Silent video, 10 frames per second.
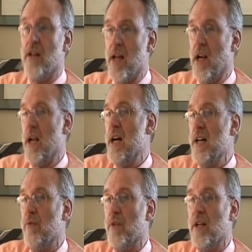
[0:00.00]
not
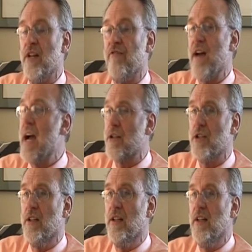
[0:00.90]
aligned with any
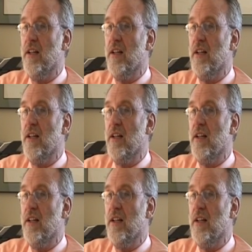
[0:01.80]
faction,